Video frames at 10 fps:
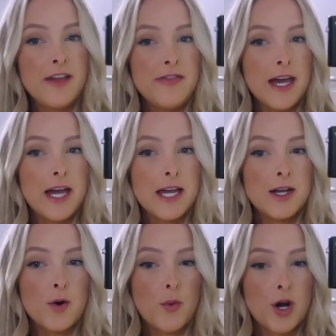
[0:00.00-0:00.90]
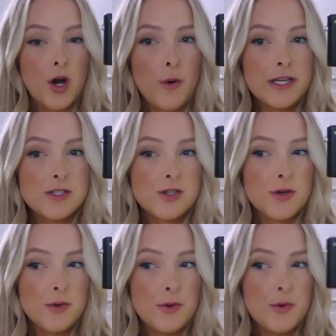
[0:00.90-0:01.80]
And then we're going
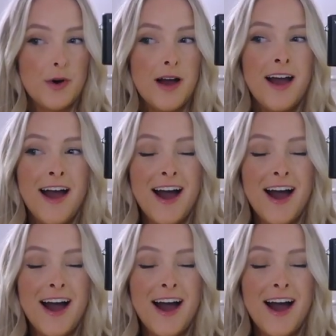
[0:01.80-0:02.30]
to